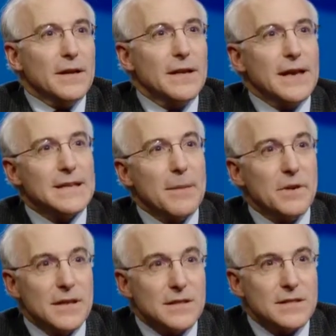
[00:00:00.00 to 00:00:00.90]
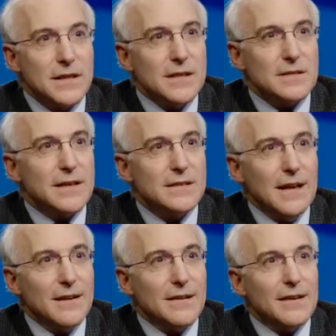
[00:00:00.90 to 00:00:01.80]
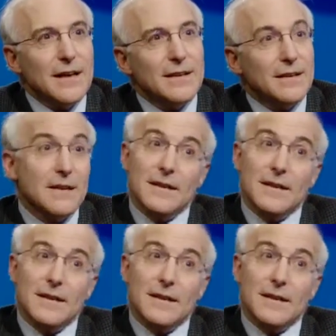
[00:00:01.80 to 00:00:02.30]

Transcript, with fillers: Right. And it's happening in cities like Delhi and,